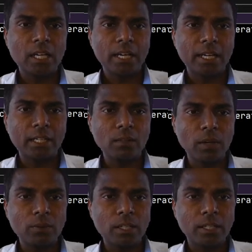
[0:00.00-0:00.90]
and if
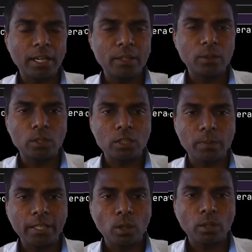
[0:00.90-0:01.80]
I will try to
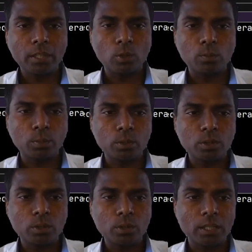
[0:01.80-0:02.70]
display it on the output screen,